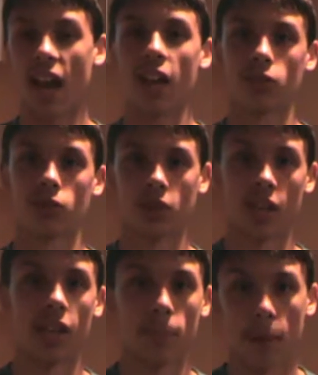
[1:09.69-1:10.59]
actors are
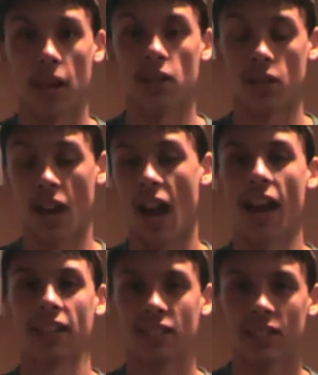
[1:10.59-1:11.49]
getting paid to
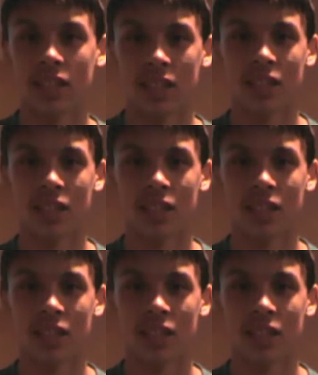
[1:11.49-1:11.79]
act.